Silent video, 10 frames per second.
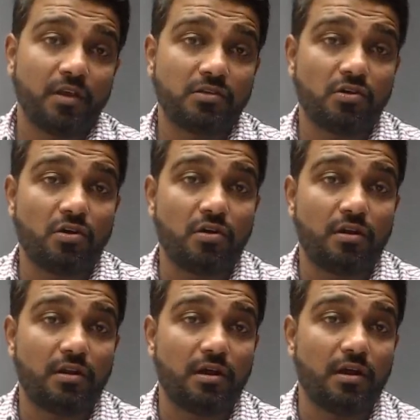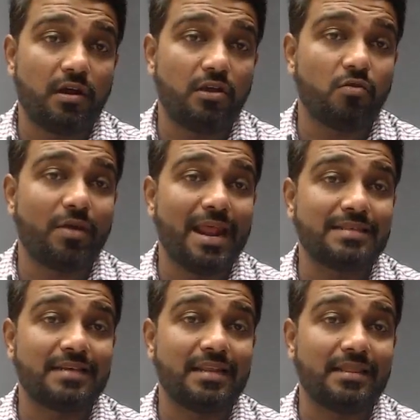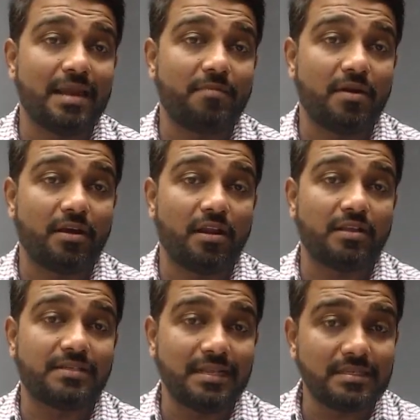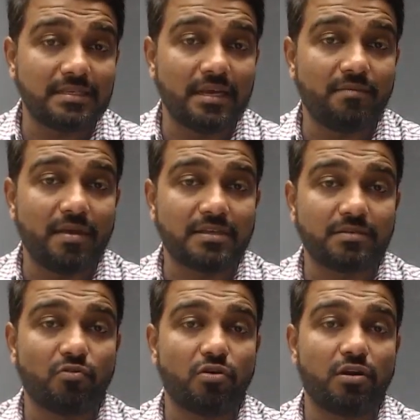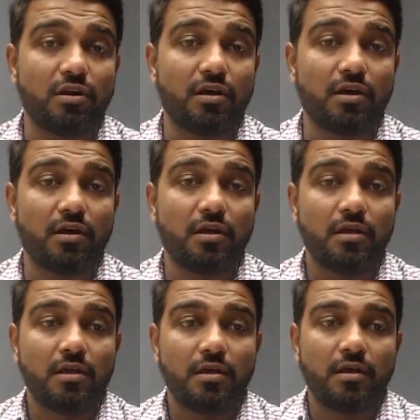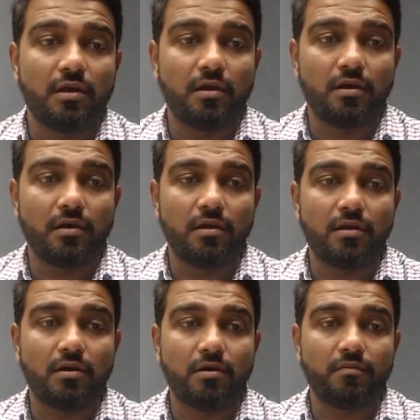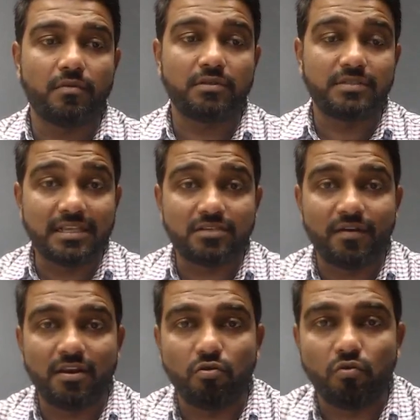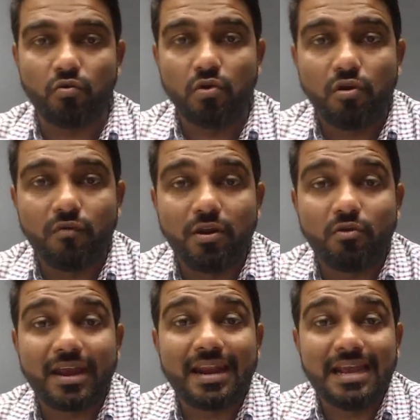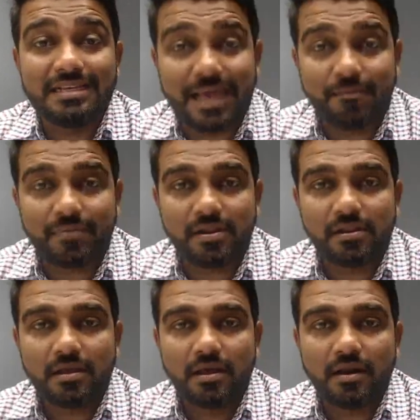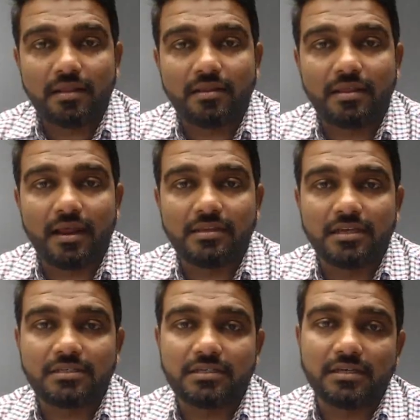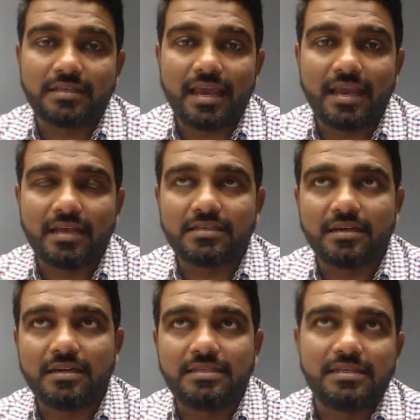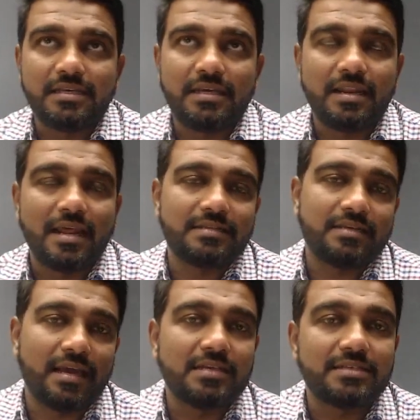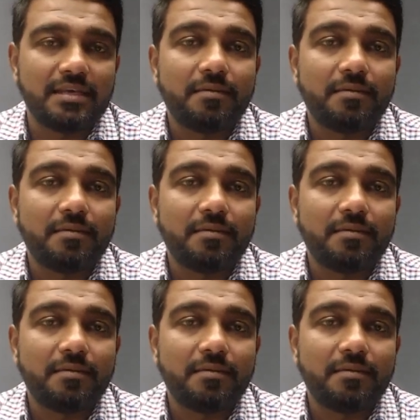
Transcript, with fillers: so uh, you can answer in that particular sense it makes more uh, uh, you know sense when you when you take an example rather than just saying it's a dc and that's a ac